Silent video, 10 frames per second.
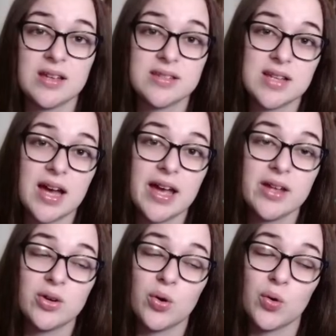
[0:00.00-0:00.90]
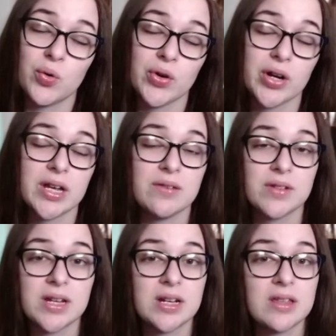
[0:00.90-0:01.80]
side or
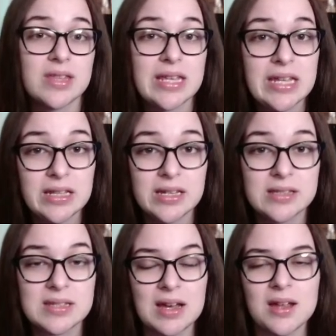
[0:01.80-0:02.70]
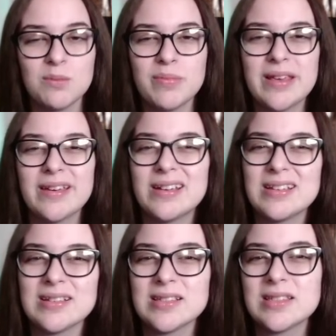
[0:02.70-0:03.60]
even the healing side
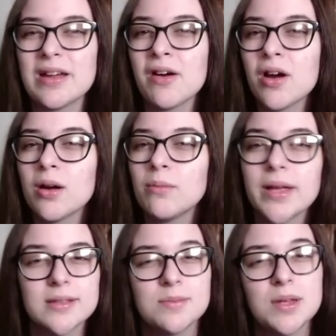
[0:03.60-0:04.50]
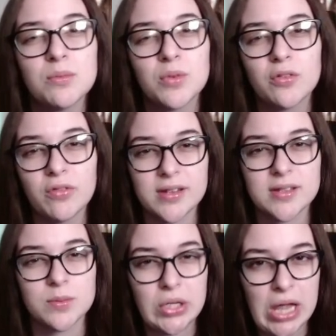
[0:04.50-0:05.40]
because they are meant to be a more
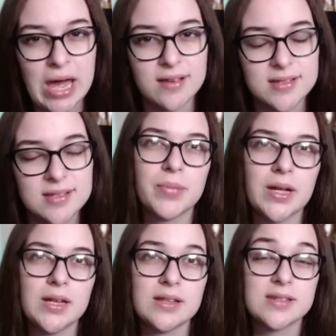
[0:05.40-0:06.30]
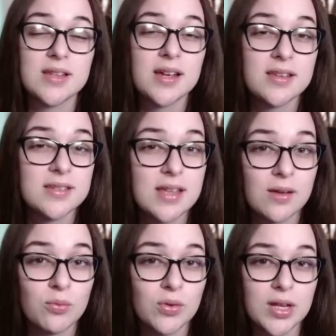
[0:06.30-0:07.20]
flexible class. But it's nice
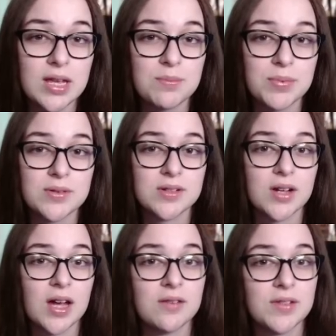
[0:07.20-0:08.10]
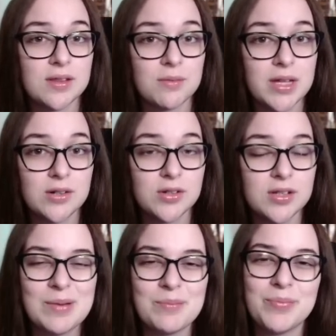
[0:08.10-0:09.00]
that Rune-Keepers are kind of in the
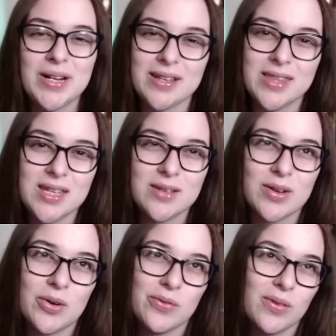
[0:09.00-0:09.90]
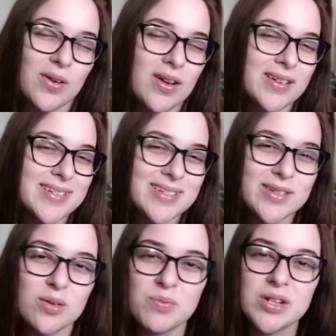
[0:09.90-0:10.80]
middle, but I think overall just
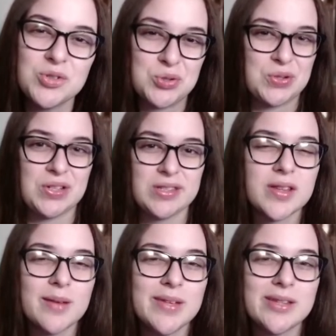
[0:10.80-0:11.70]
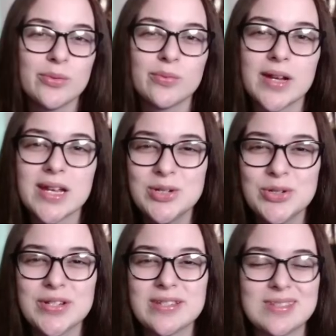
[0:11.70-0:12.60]
go Minstrel. I mean, the range
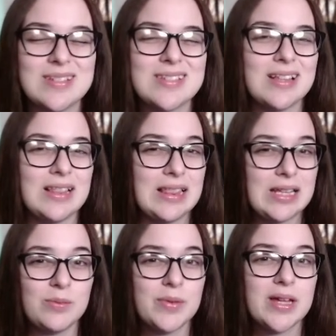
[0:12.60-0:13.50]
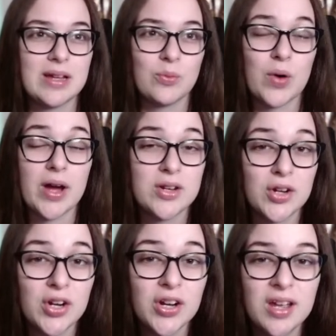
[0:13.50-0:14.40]
is just a little bit wider.